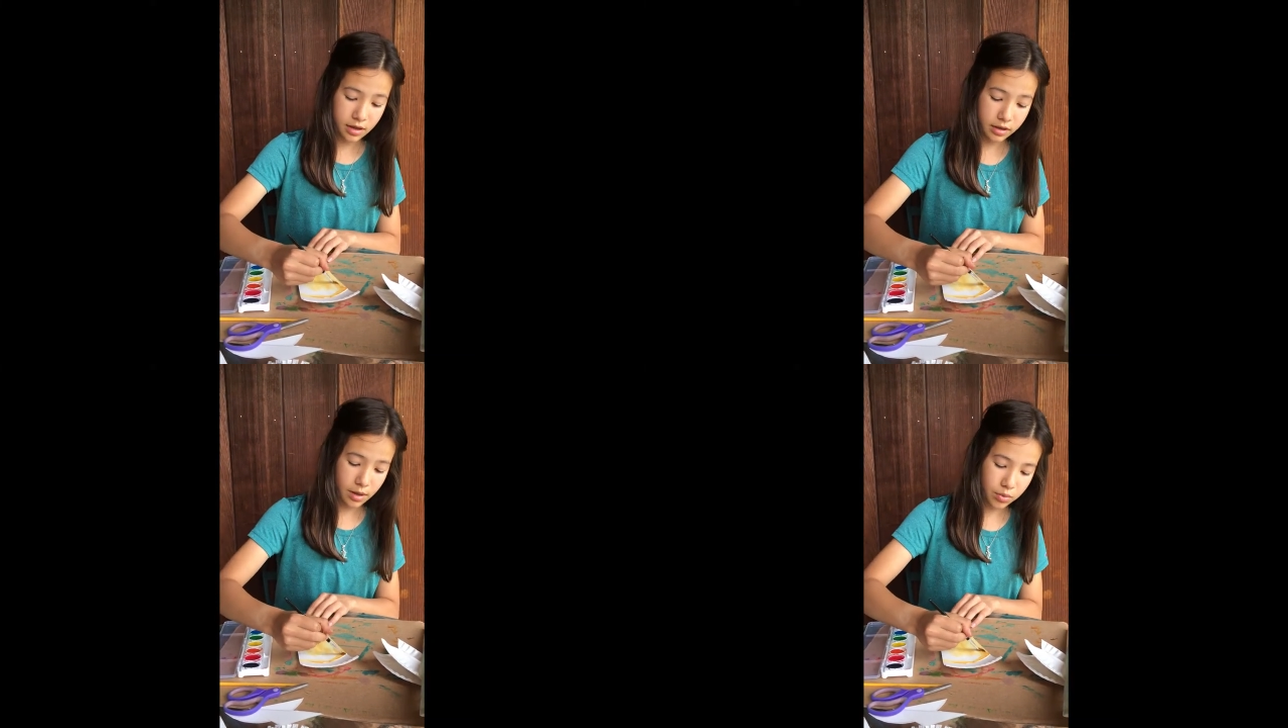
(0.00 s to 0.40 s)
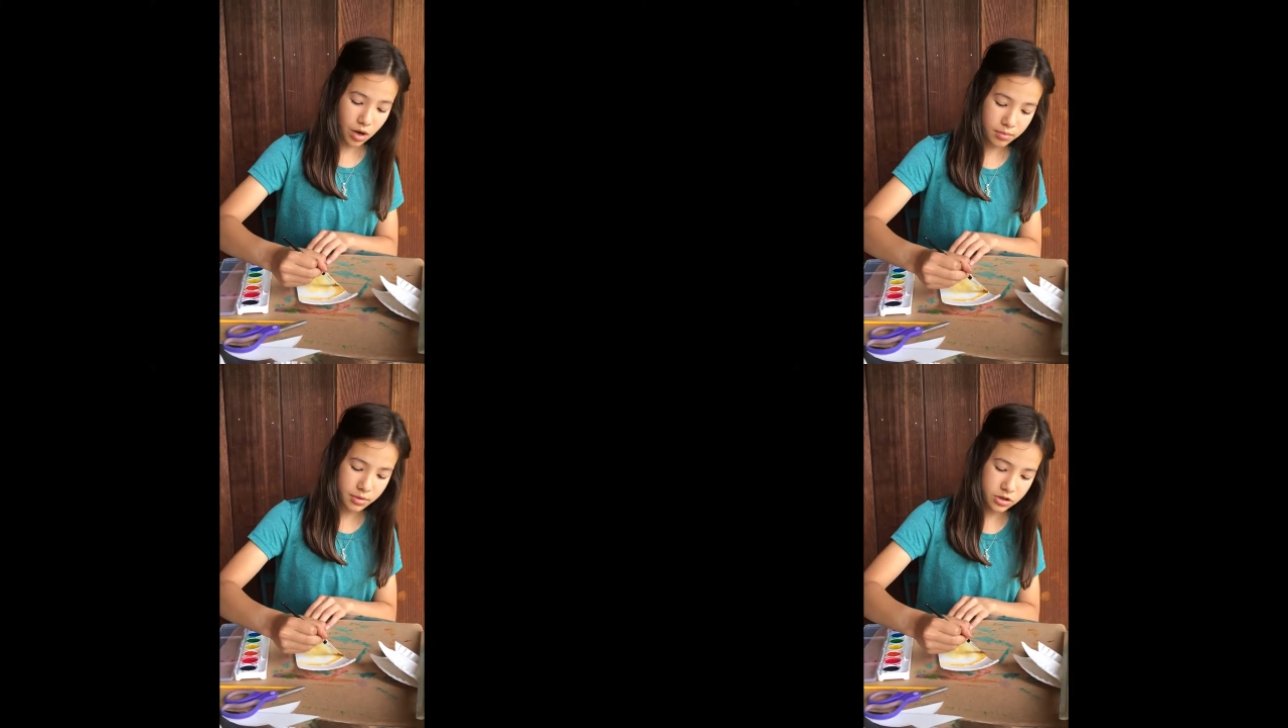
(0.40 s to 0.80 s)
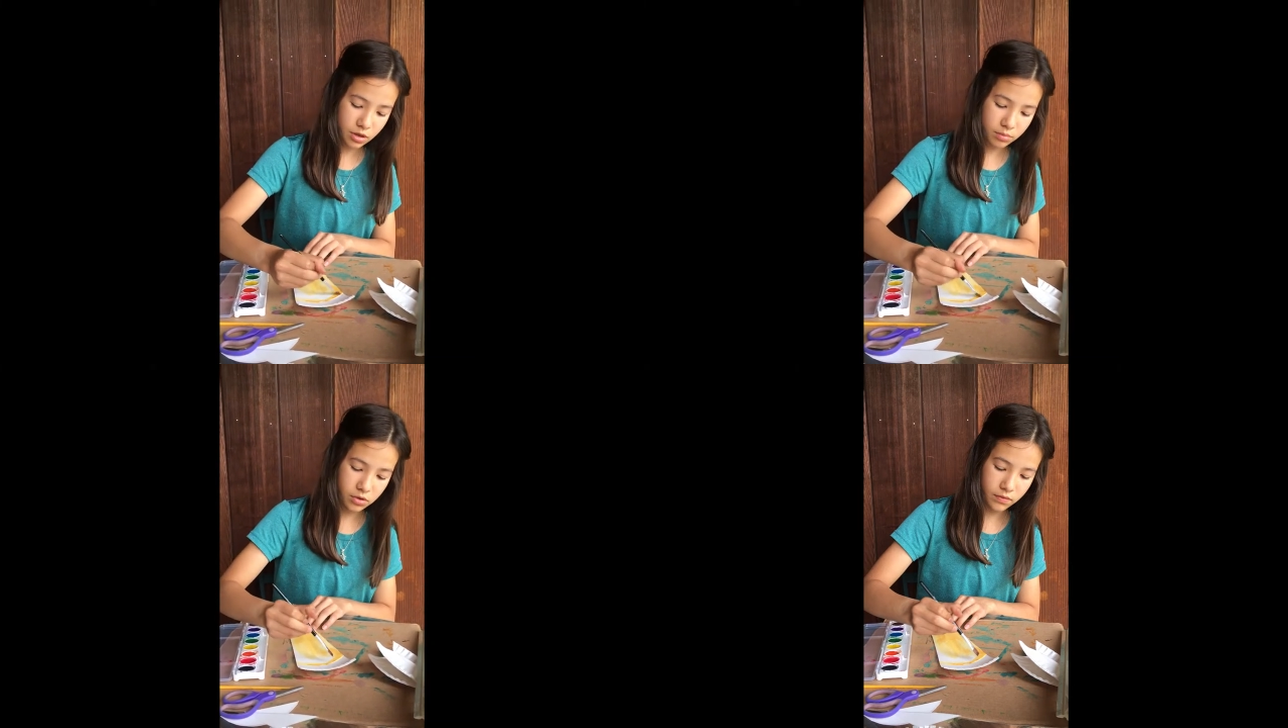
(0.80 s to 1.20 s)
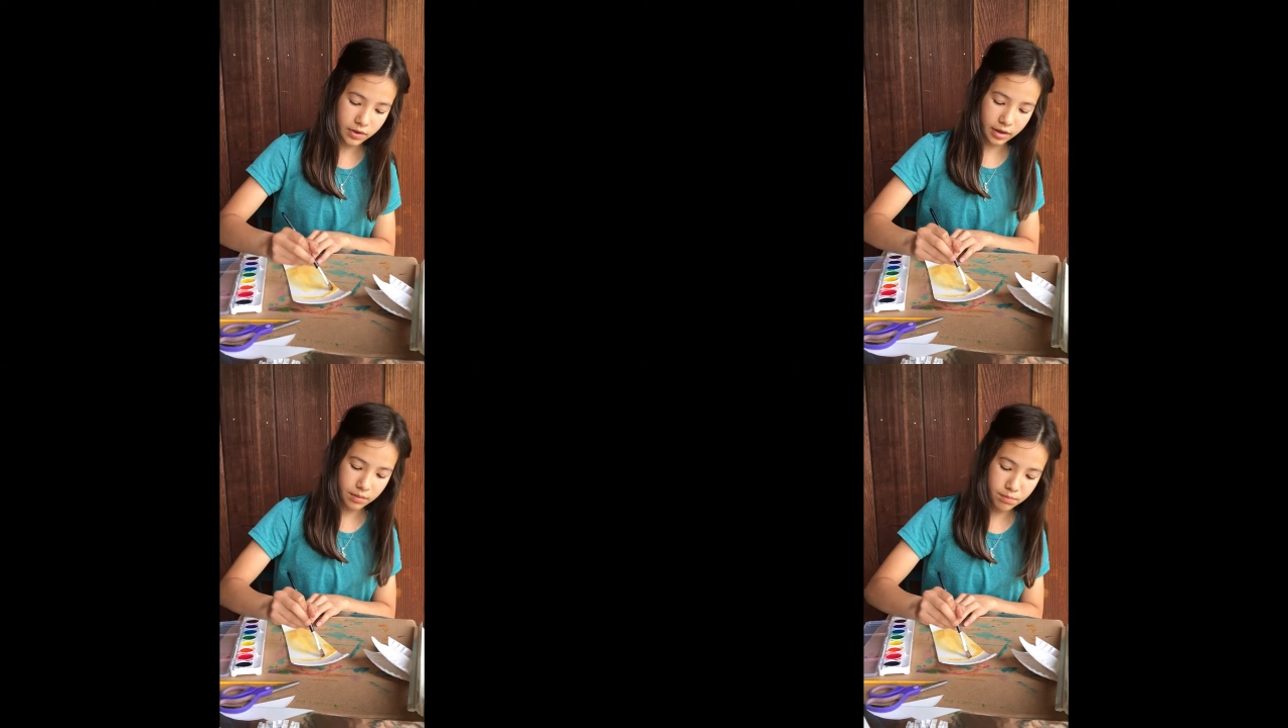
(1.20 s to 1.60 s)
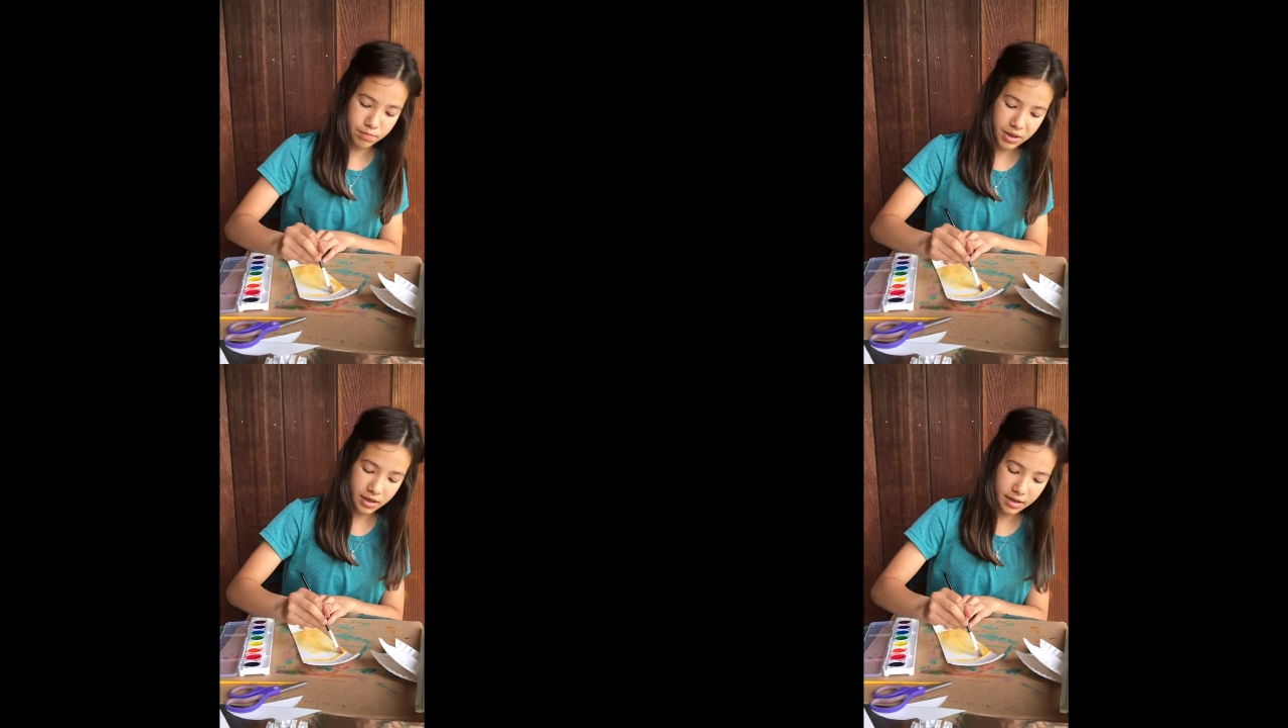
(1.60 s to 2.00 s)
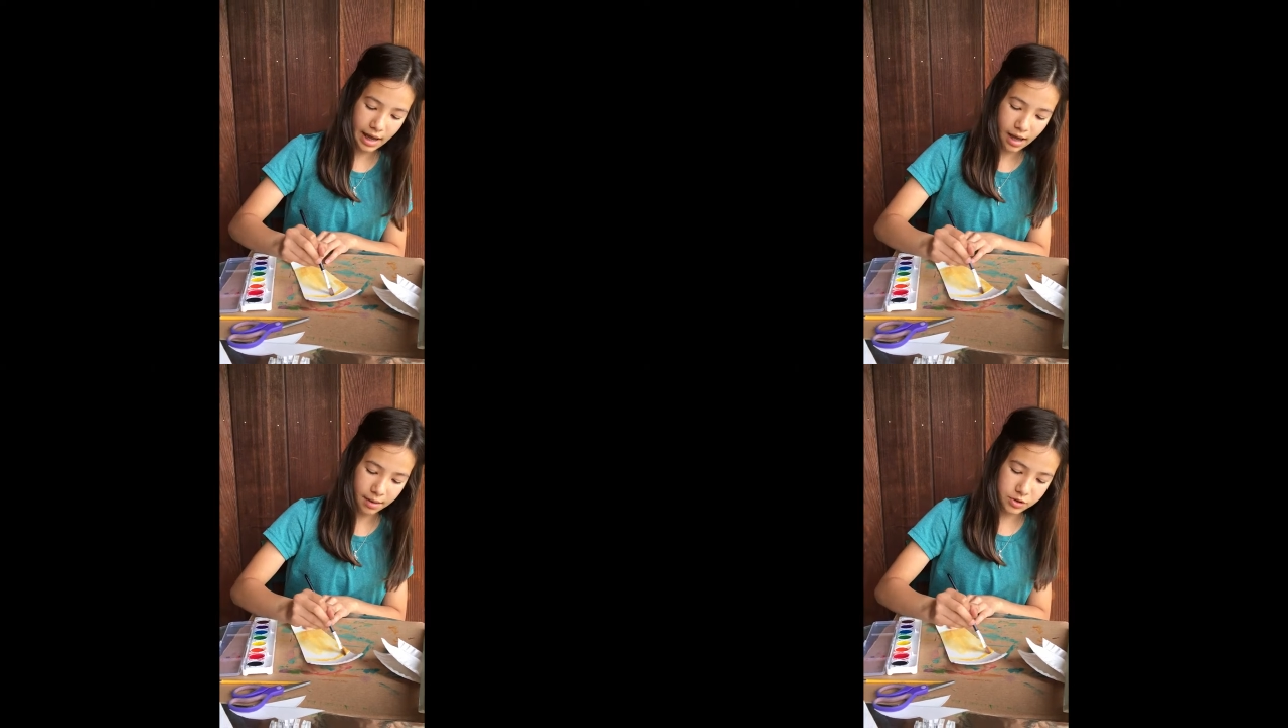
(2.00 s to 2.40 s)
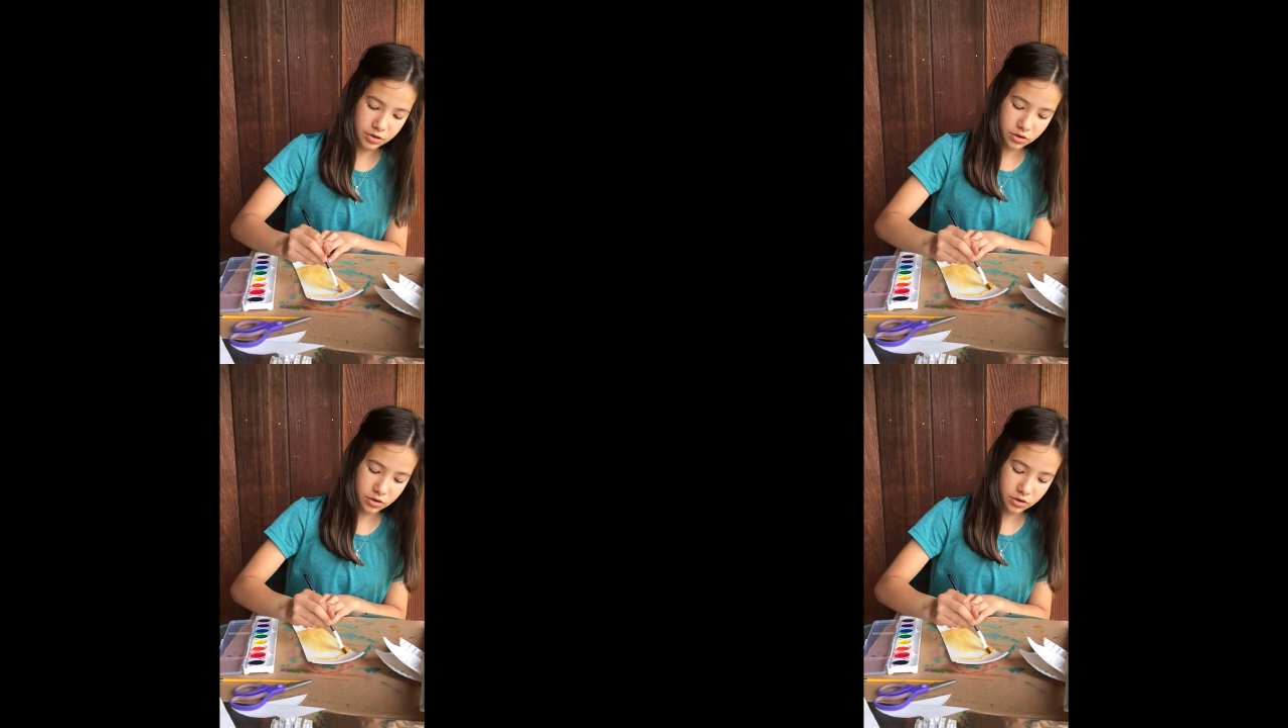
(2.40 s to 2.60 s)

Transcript: and they probably jump over like big gaps